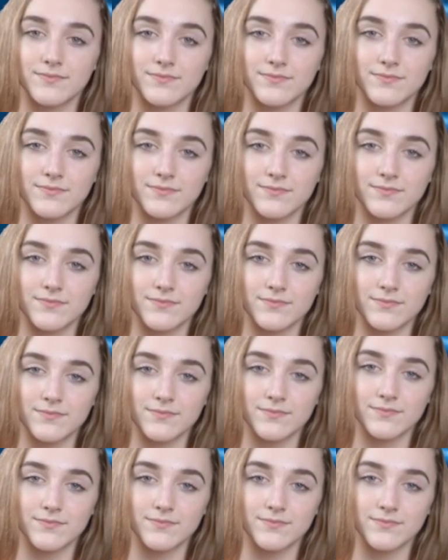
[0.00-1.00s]

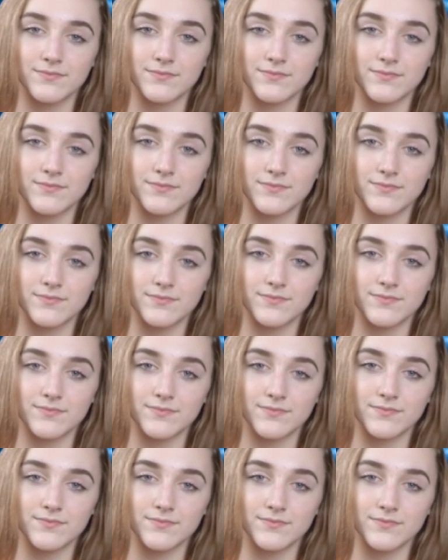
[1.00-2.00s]

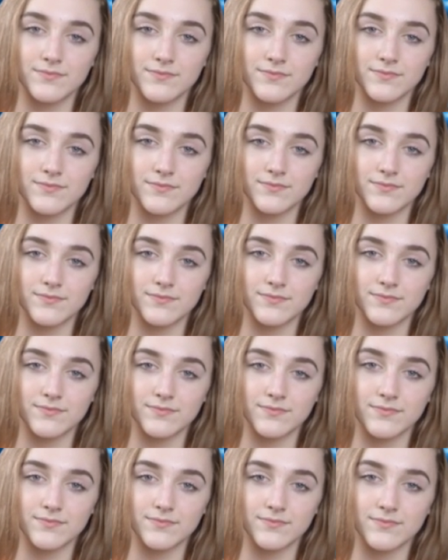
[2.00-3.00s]

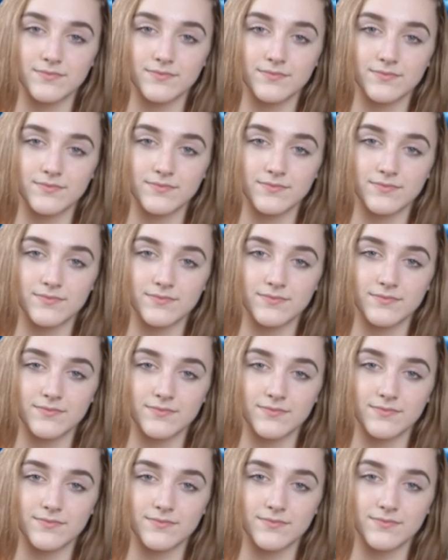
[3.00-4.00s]

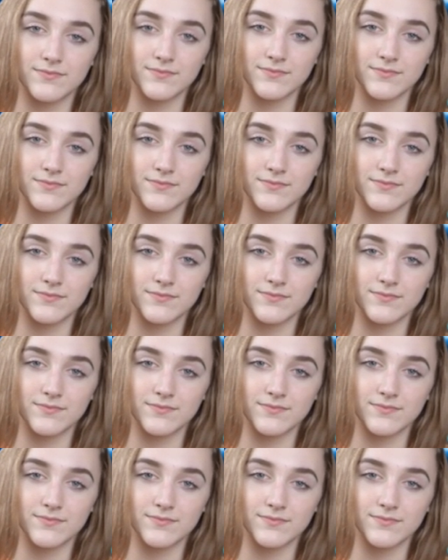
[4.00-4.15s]
[no speech]